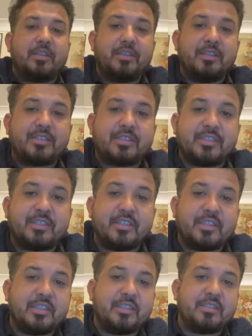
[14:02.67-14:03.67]

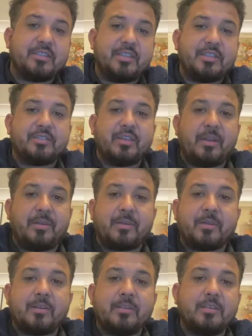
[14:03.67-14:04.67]
discussing in this
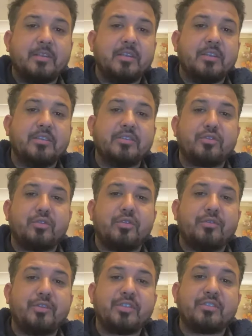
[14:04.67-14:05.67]
regard. So
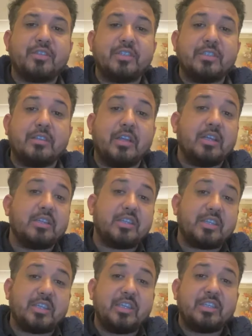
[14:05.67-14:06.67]
the first is
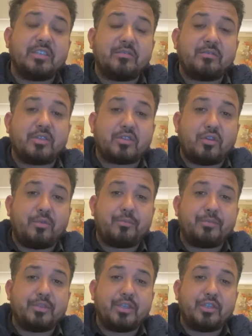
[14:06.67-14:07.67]

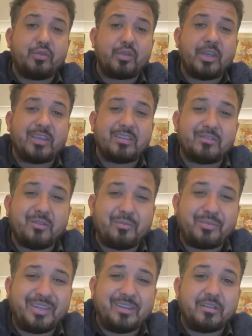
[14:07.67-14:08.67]
the UK
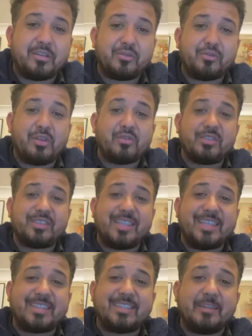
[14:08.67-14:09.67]
company law
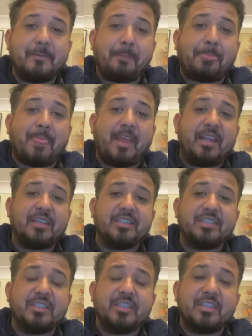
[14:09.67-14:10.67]
2006,
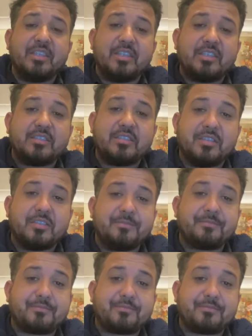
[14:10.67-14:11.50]
and the